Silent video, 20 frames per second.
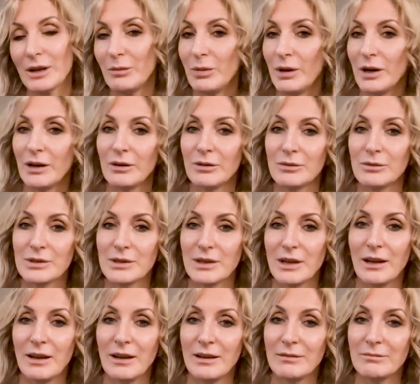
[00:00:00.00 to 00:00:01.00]
about
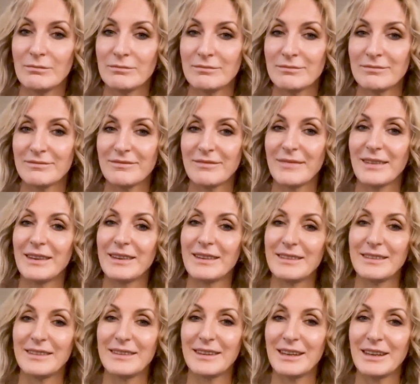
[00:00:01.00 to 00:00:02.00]

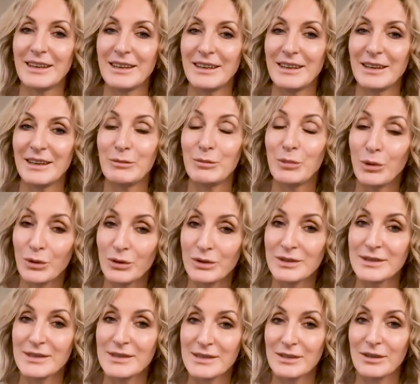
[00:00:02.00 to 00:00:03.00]
the
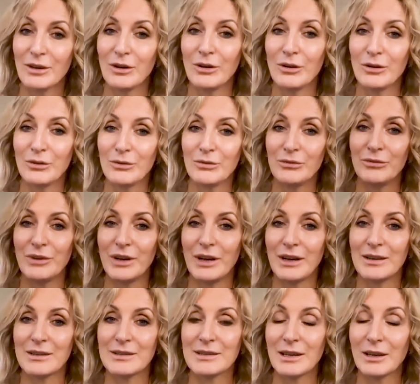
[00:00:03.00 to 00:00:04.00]
importance of
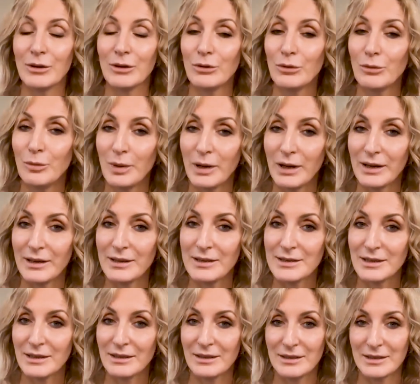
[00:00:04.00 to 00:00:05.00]
a secure
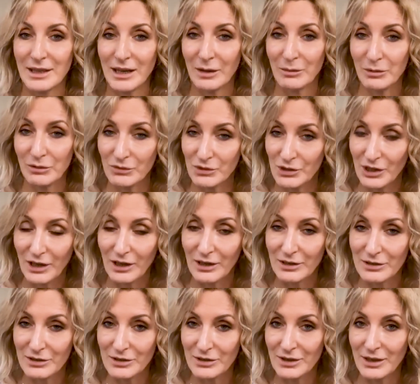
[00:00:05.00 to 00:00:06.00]
base in the time of
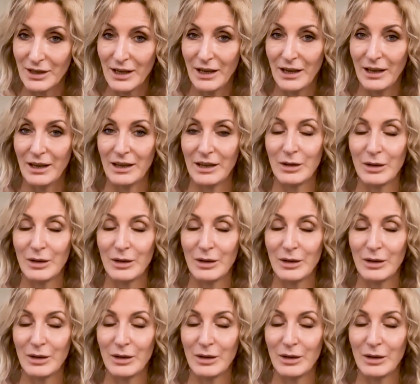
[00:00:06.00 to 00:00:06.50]
change, the